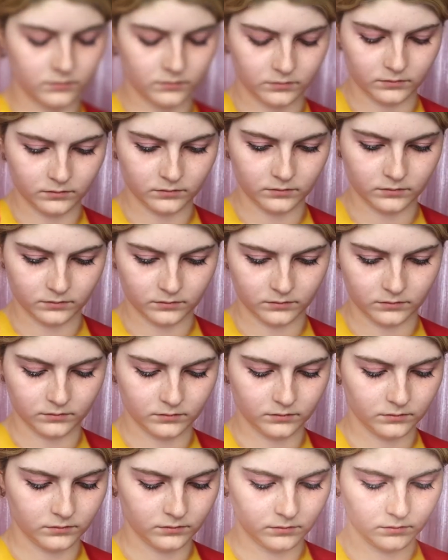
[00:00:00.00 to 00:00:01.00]
and then I'm
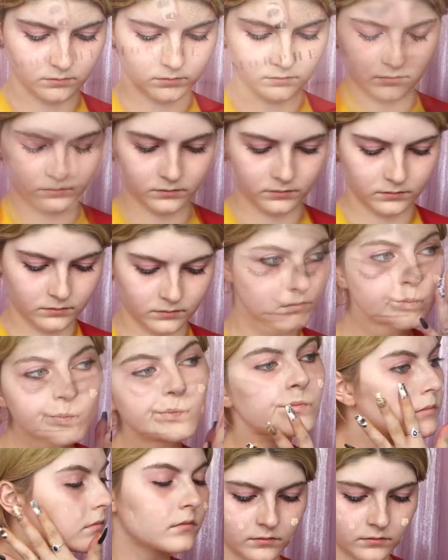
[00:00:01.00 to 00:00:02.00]
taking the new Marc
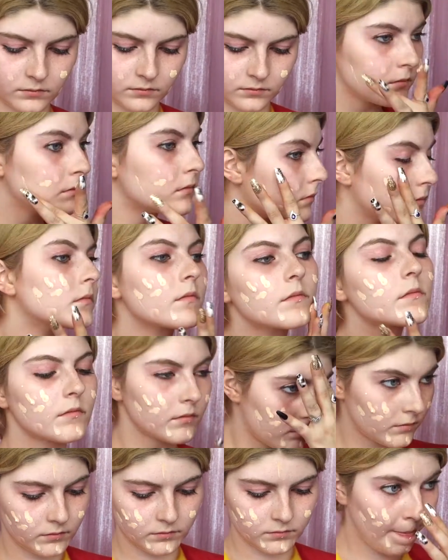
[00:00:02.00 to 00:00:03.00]
Jacobs
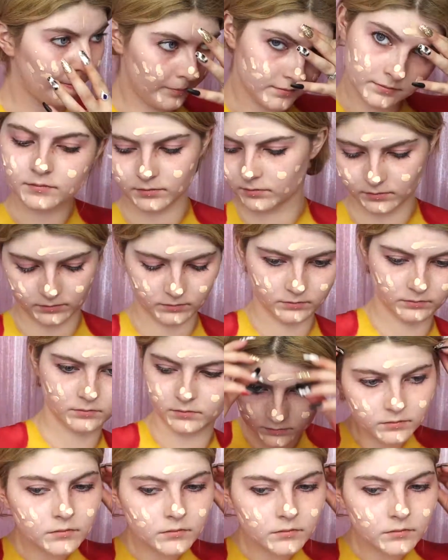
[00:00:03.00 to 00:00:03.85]
Coffee uh,